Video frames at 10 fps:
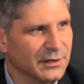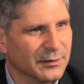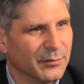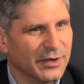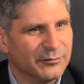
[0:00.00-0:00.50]

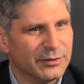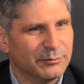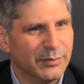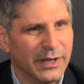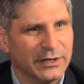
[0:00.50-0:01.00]
Um, I've been
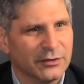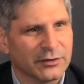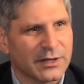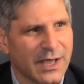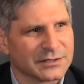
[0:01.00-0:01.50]
banging the
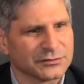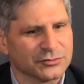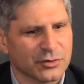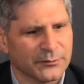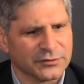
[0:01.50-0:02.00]
CASL
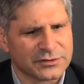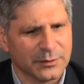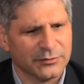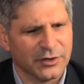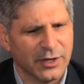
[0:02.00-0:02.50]
drum for
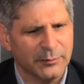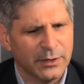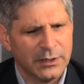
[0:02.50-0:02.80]
some time.